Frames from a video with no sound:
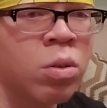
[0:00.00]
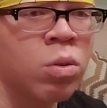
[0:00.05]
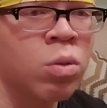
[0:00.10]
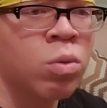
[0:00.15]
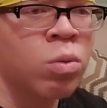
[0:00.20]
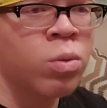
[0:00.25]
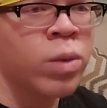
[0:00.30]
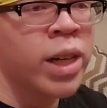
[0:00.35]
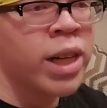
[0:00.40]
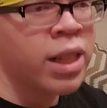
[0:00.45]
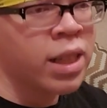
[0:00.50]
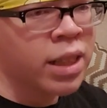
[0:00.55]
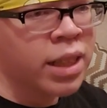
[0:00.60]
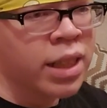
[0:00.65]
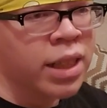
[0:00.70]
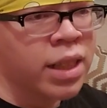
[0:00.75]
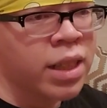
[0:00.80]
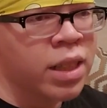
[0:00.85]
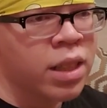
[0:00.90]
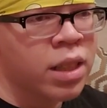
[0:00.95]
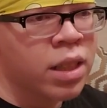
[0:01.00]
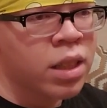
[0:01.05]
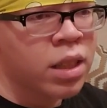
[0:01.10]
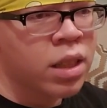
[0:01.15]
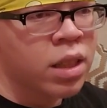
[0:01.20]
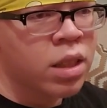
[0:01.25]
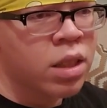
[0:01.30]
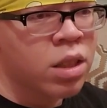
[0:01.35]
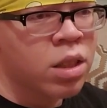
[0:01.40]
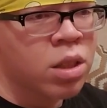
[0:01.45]
Really?
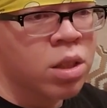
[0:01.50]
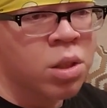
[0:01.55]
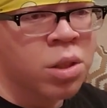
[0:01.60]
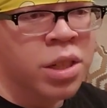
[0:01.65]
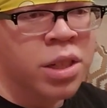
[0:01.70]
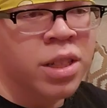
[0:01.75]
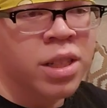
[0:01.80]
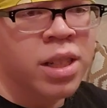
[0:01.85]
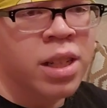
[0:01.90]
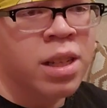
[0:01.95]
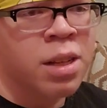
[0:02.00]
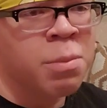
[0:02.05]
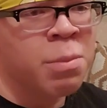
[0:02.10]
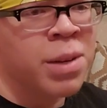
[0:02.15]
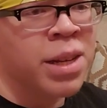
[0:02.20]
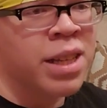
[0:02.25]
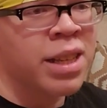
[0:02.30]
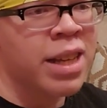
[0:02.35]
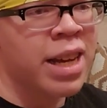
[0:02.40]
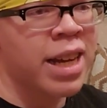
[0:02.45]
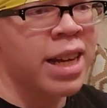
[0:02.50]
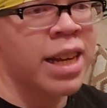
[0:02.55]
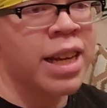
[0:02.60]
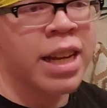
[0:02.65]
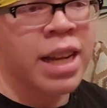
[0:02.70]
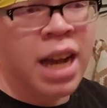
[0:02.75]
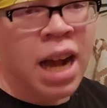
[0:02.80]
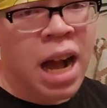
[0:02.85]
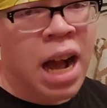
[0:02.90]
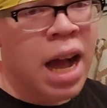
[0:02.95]
So you're telling me
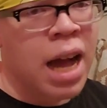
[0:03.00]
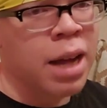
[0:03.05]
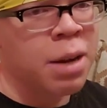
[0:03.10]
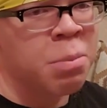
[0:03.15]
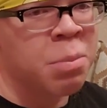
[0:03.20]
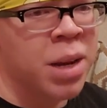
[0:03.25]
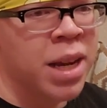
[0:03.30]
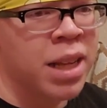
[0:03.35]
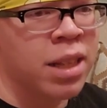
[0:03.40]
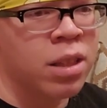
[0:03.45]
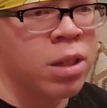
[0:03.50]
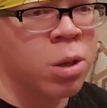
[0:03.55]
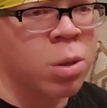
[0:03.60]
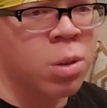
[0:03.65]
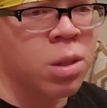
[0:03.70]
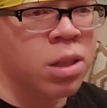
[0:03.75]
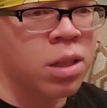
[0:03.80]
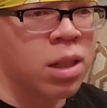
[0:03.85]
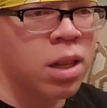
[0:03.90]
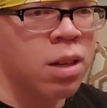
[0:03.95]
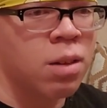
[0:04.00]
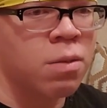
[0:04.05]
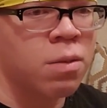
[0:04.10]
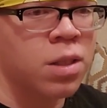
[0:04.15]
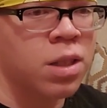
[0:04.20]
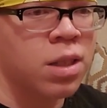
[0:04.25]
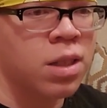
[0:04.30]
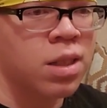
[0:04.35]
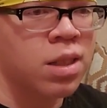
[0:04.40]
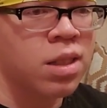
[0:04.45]
that God made those
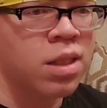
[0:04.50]
gloves?